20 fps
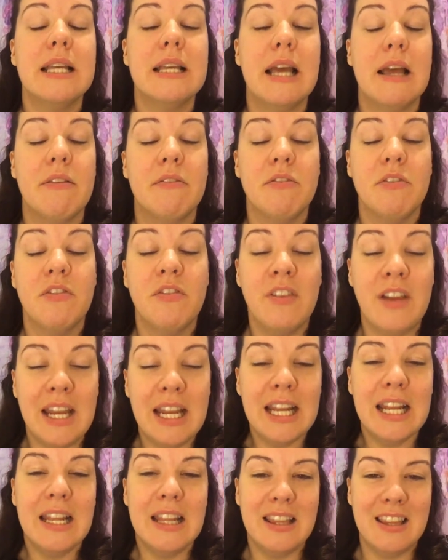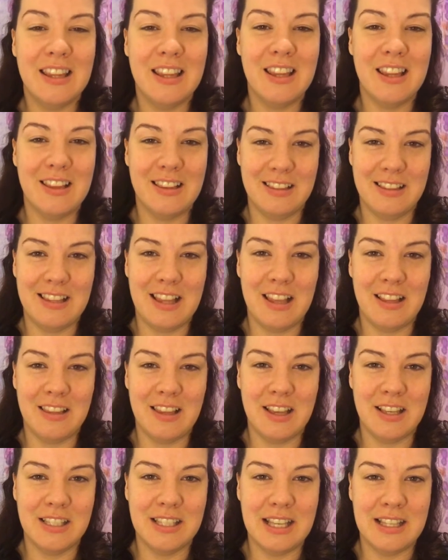and feeling
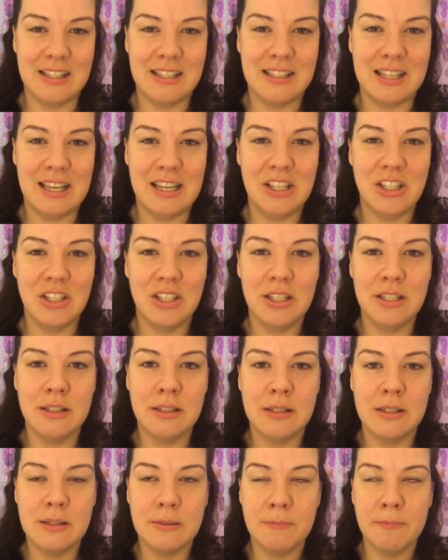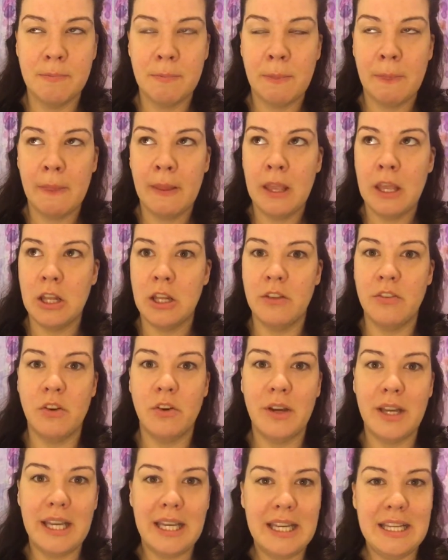those sensations. If
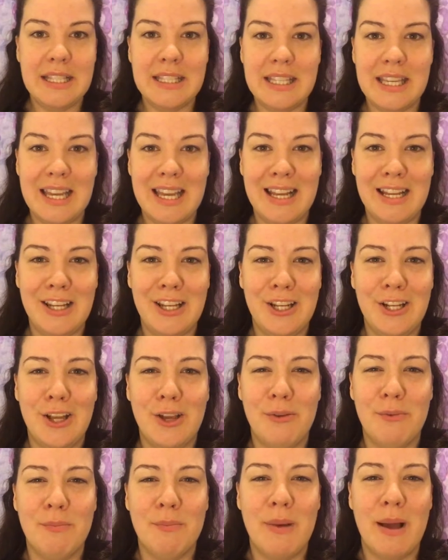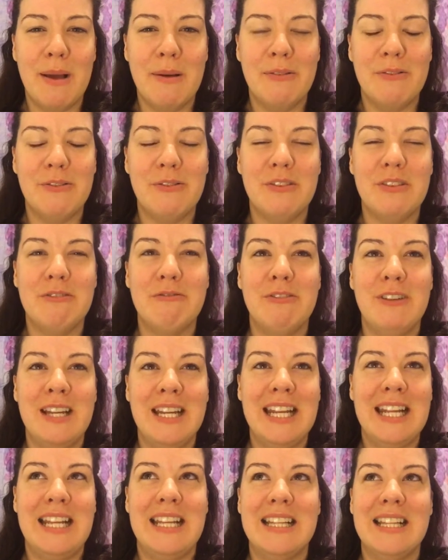you're eating, you know,
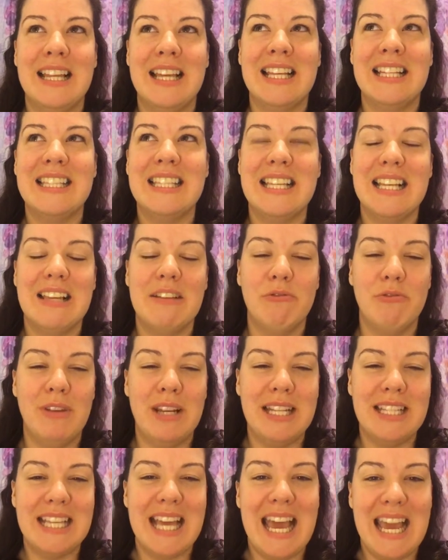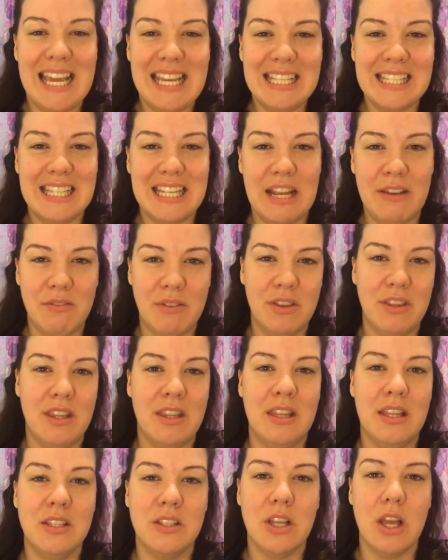really like to, really tasting
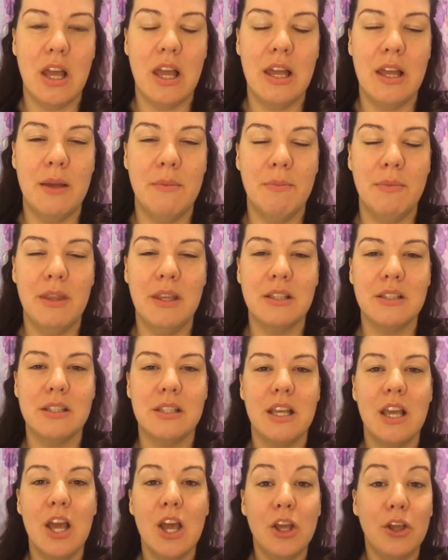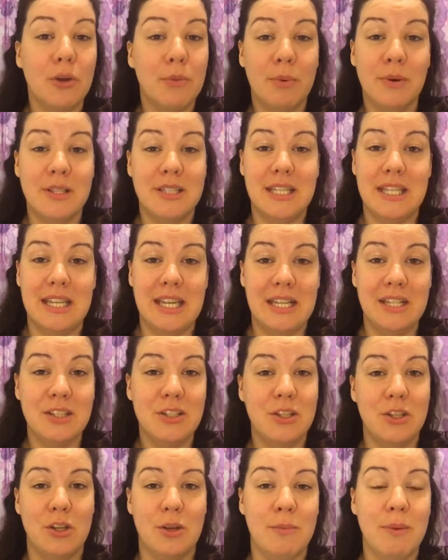everything that's that you're putting
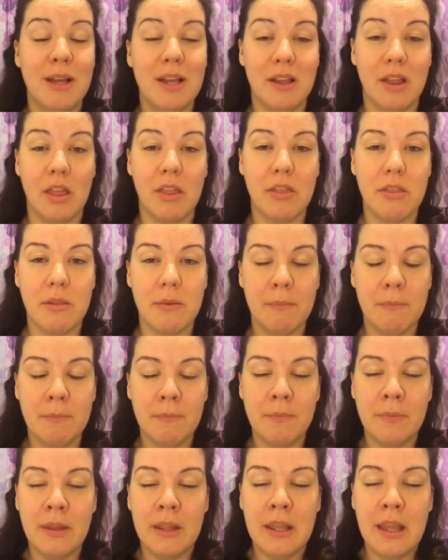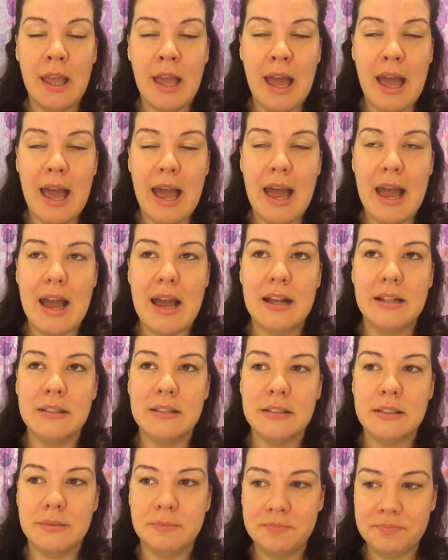into your mouth.
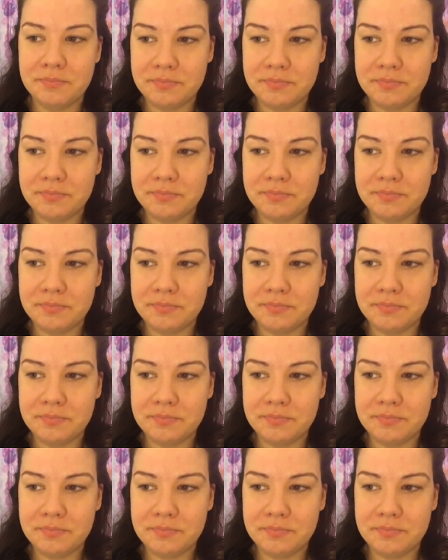And